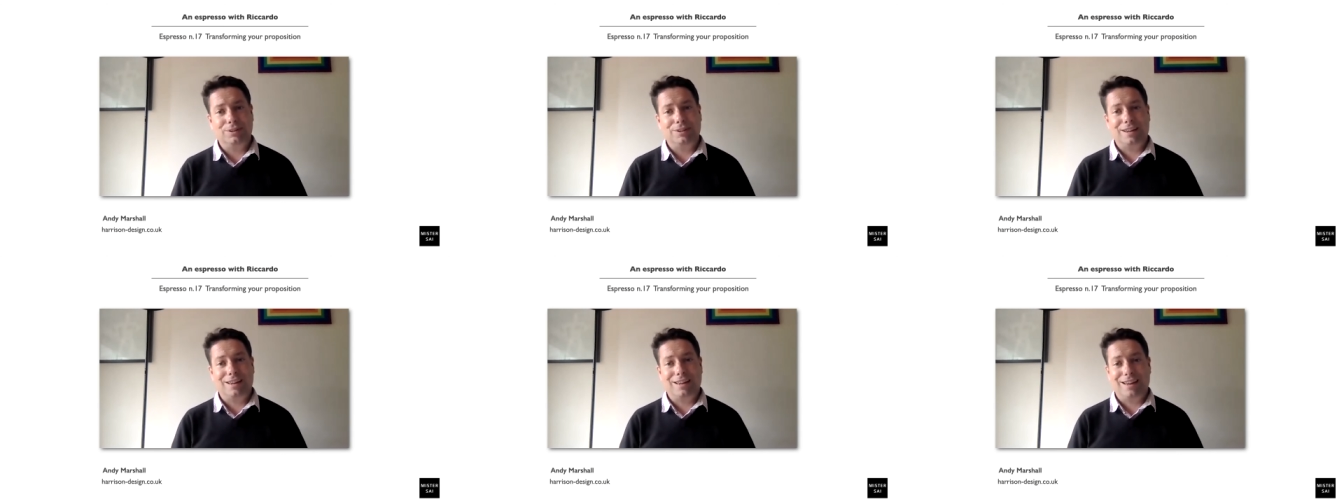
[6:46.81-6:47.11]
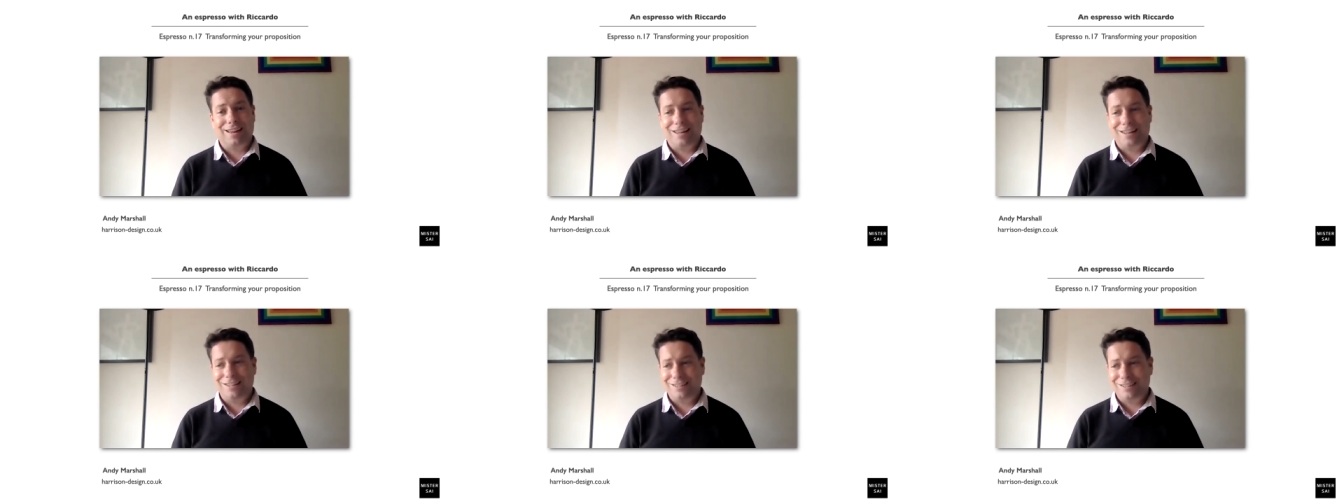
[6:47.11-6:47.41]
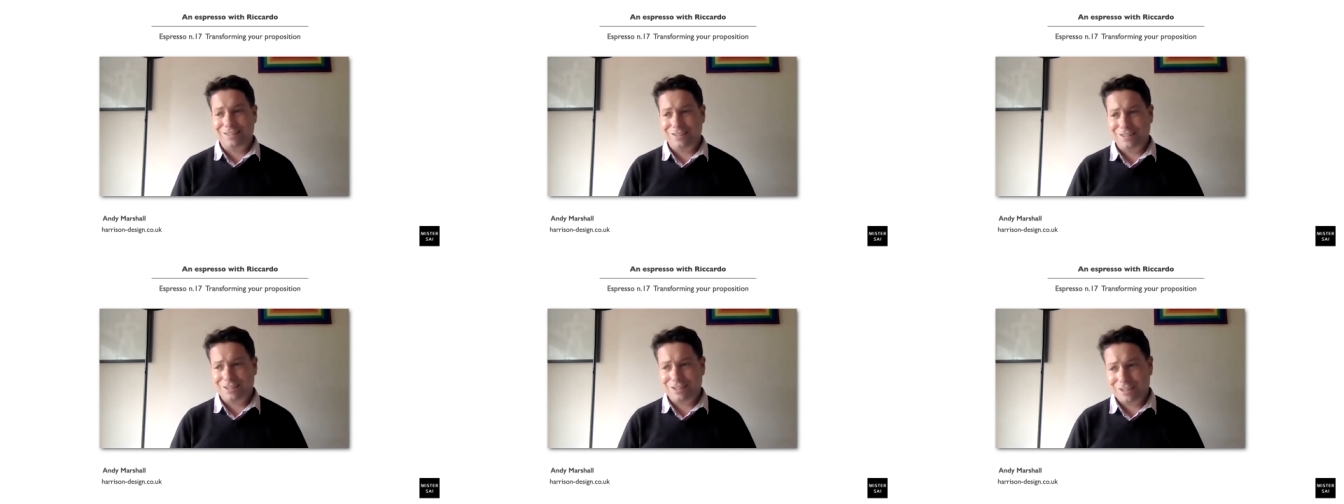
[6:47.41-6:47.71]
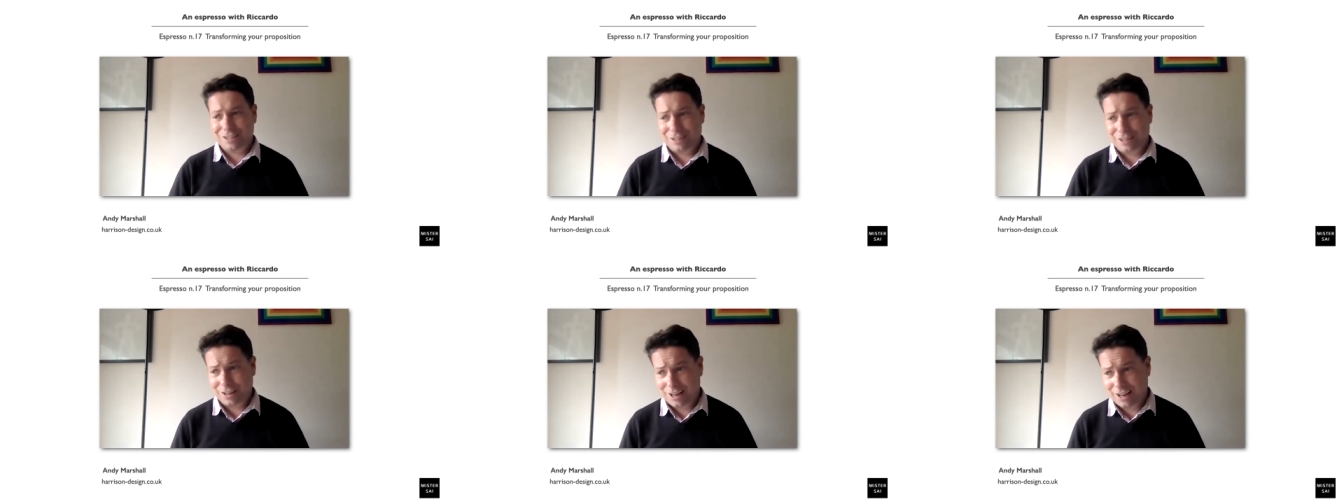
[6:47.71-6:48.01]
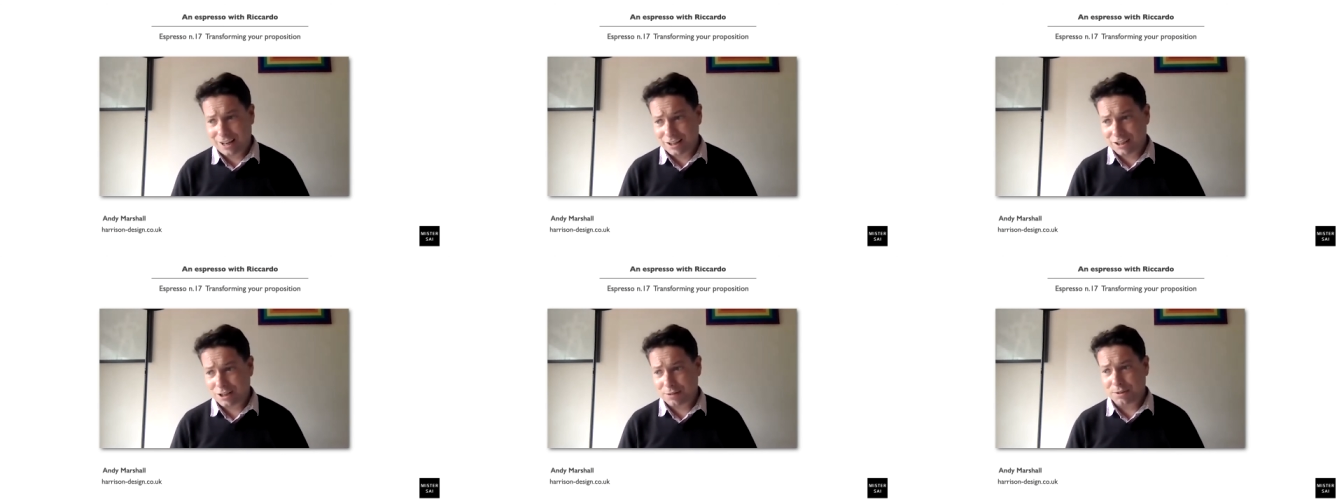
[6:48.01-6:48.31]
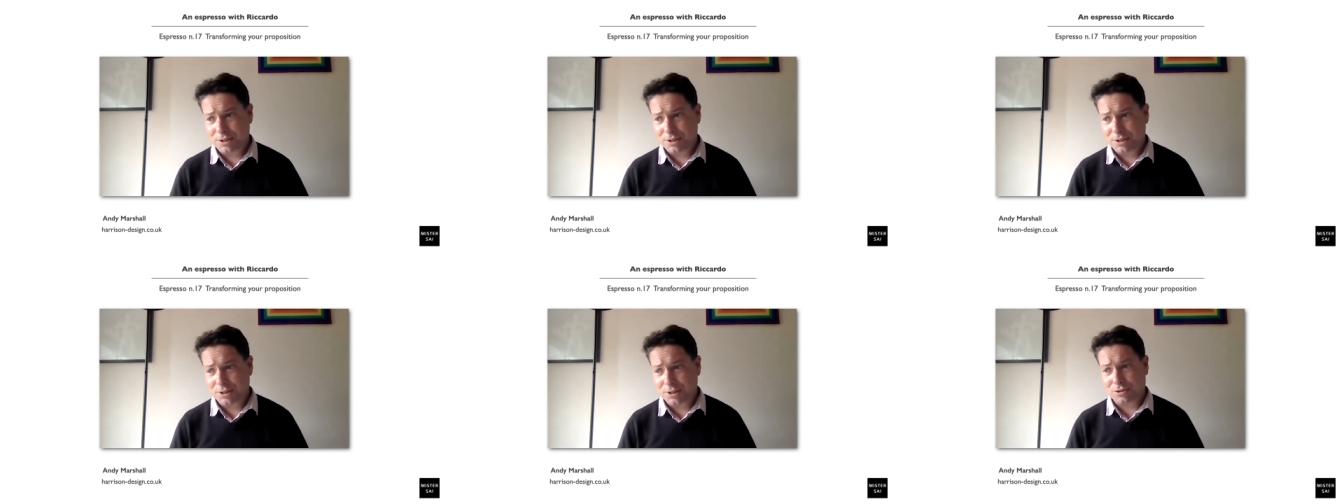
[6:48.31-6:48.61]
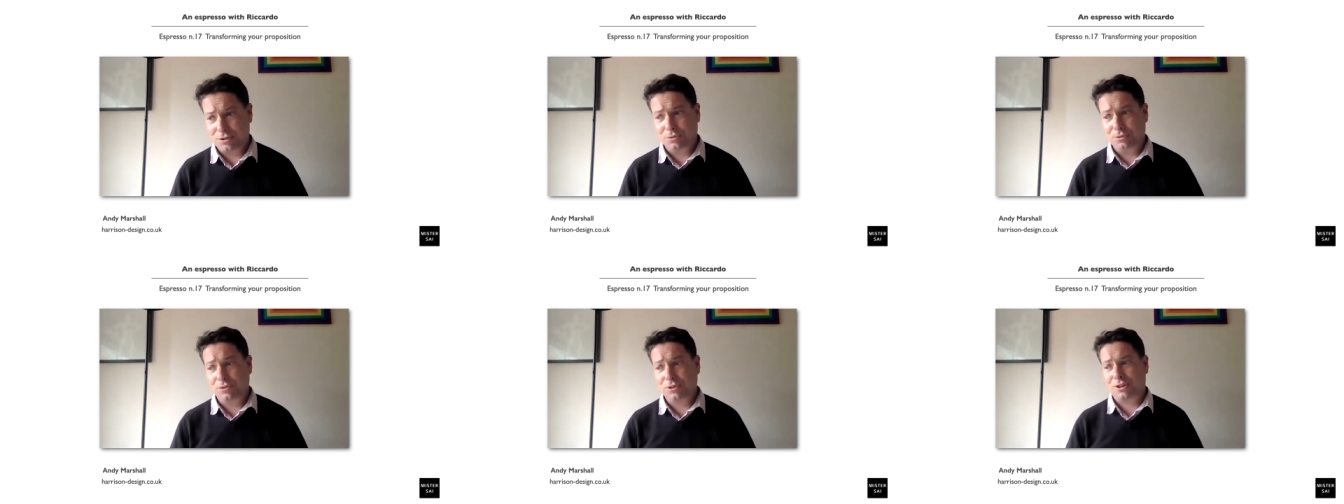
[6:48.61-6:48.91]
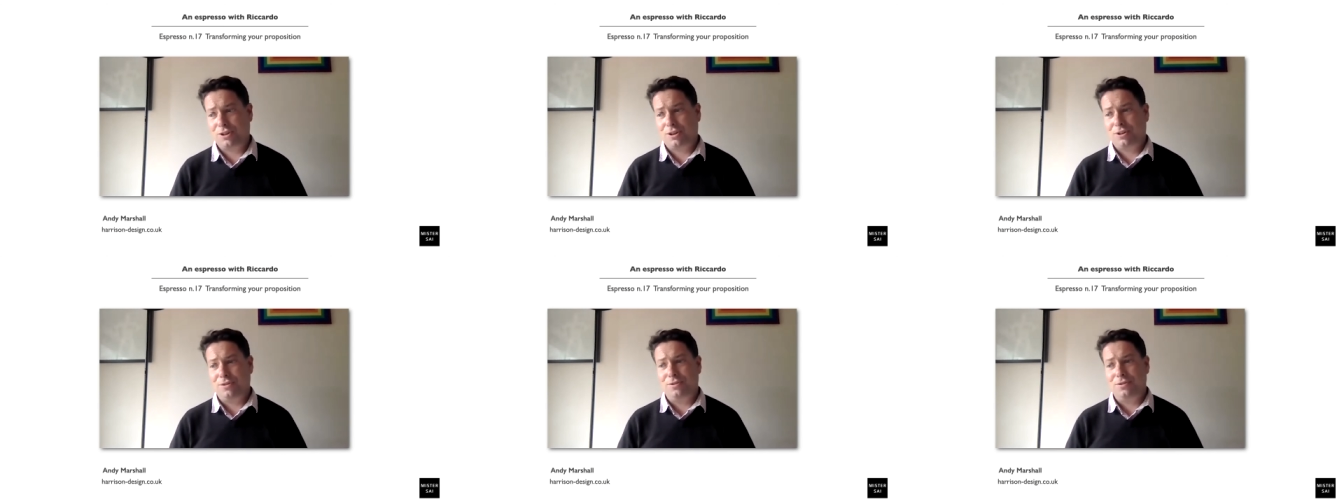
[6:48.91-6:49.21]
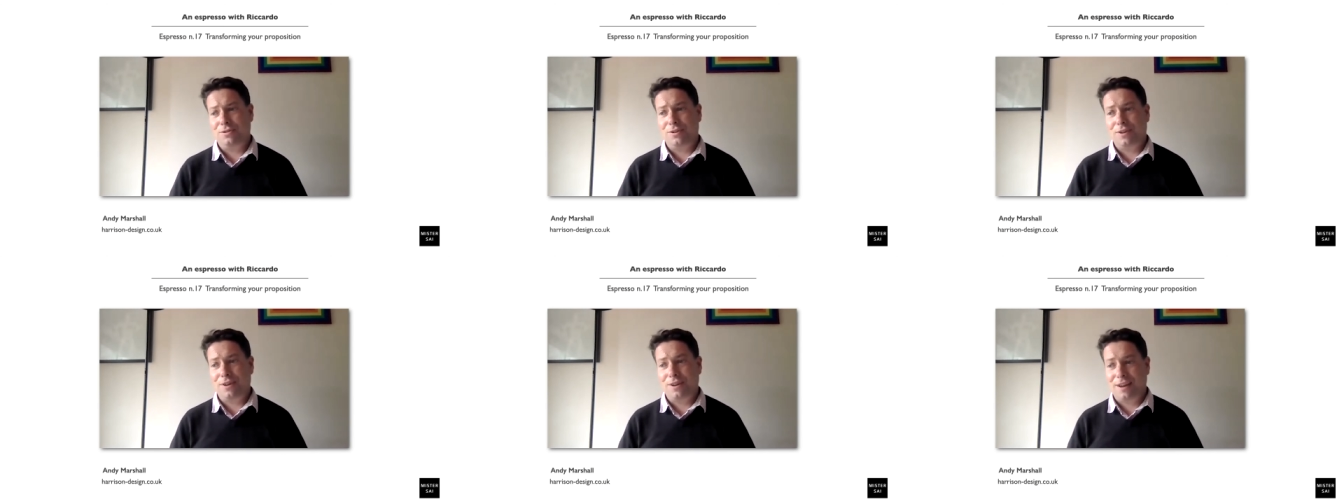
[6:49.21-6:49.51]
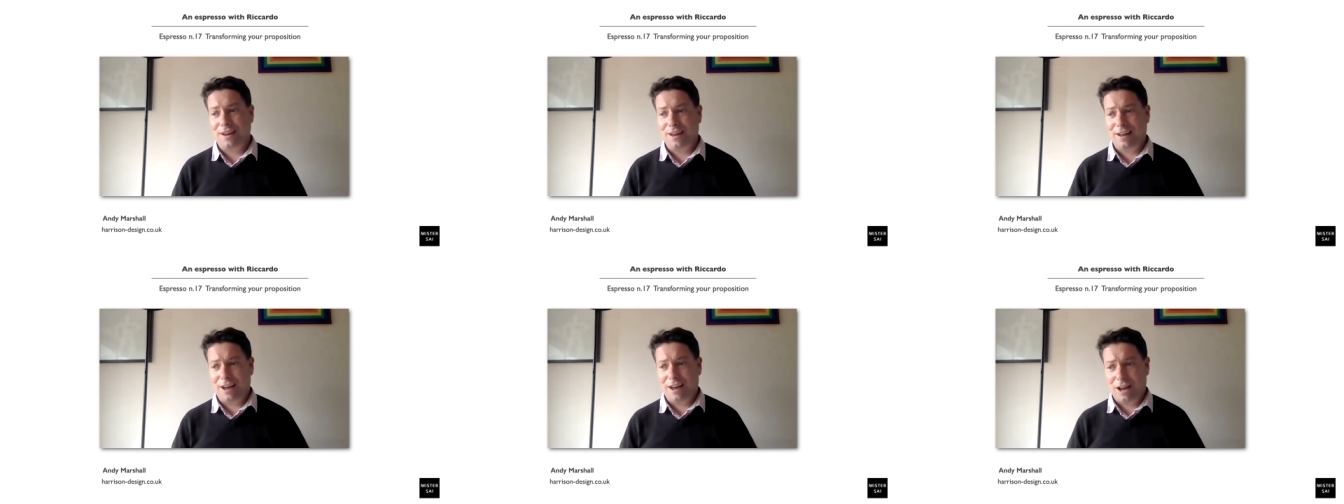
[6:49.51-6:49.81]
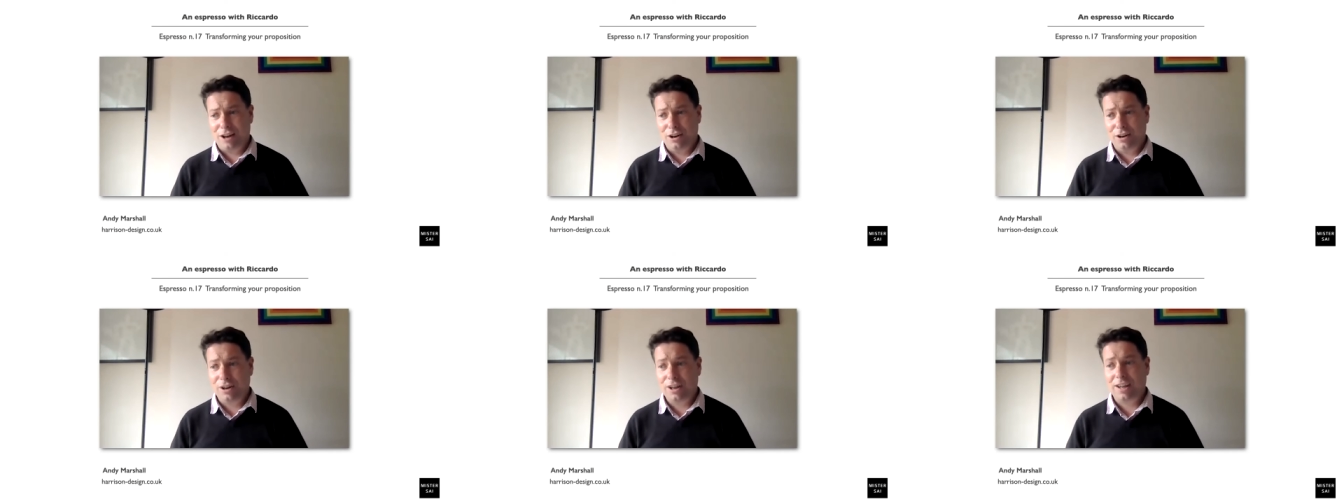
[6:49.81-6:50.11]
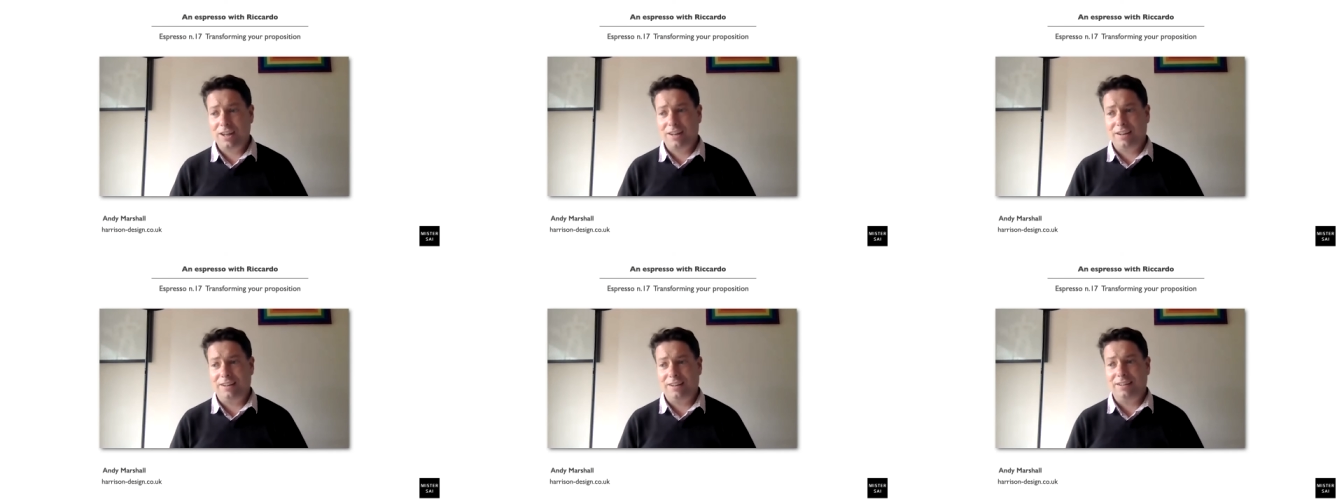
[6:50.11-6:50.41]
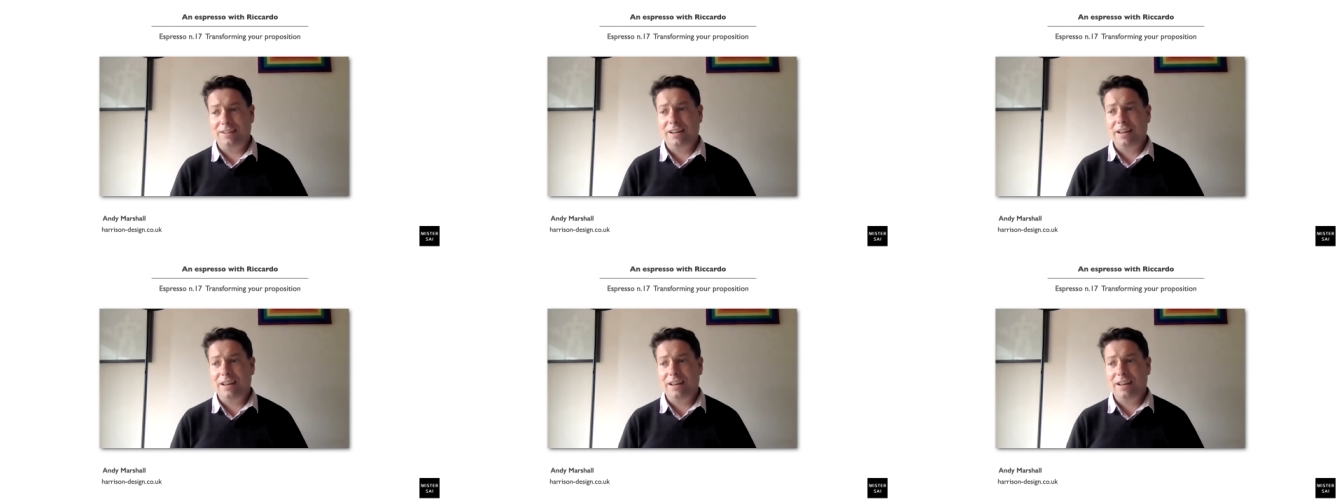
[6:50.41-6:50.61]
And the customers also are looking